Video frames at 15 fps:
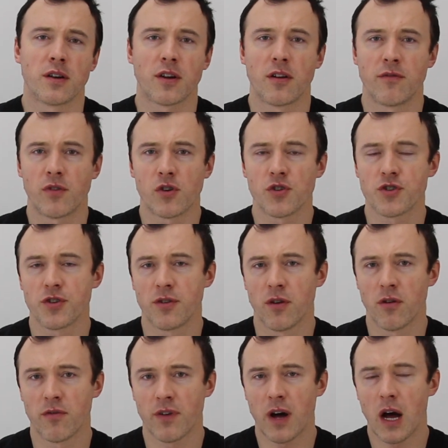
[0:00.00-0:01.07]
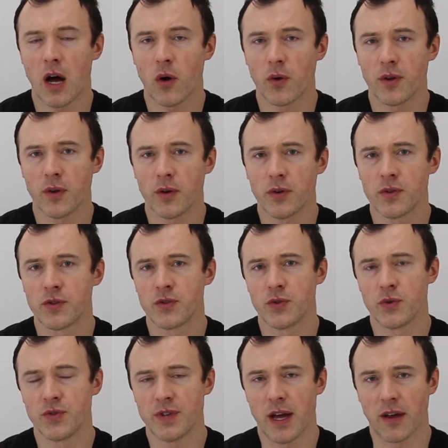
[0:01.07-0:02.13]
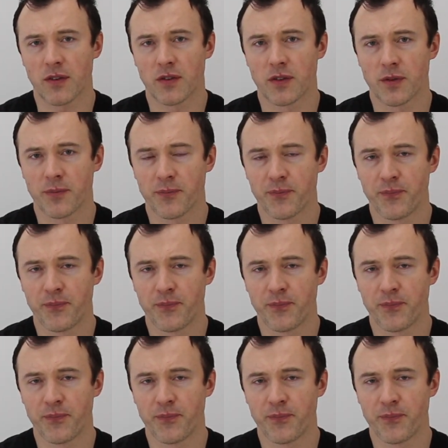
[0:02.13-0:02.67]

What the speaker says: conversion of audio to text?